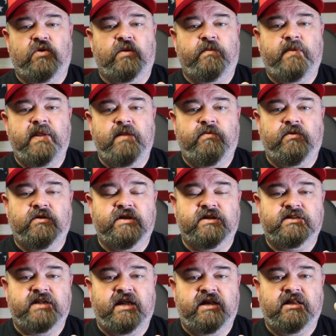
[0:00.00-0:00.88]
where people
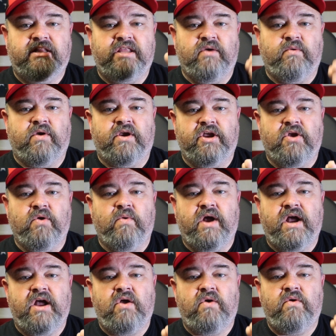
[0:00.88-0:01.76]
decide that they want to go
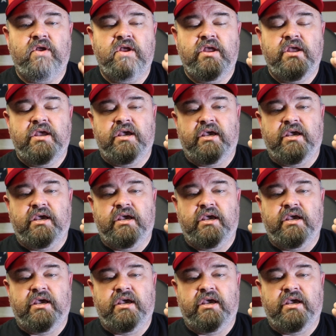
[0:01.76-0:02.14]
out